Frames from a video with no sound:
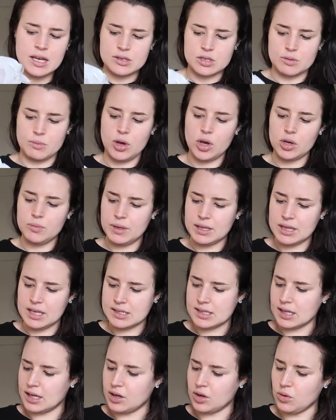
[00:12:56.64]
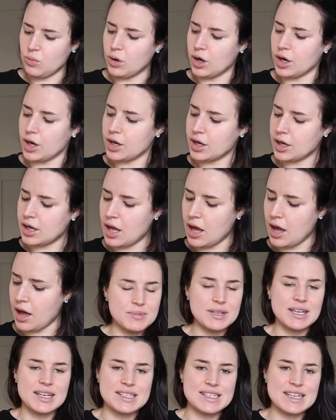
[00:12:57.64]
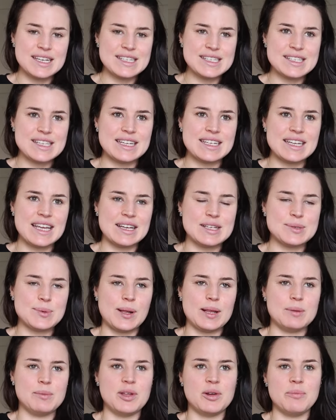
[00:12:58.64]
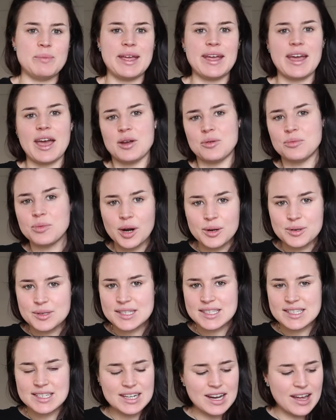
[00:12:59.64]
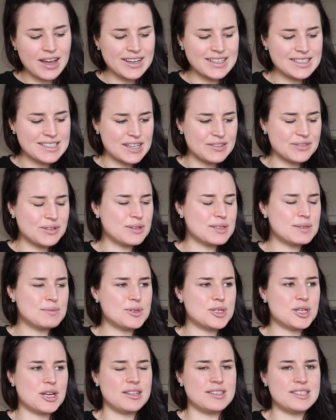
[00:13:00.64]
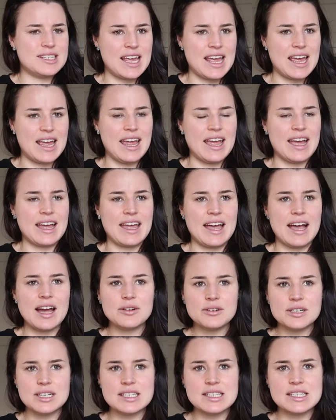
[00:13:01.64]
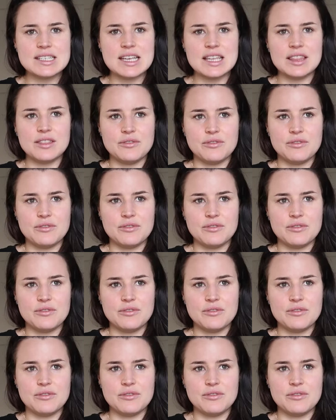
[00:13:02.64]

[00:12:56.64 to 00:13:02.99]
so I'm hoping these are going to work. Because it is Sunday as well, I'm going to make a roast tonight. I've got some Chantenay carrots in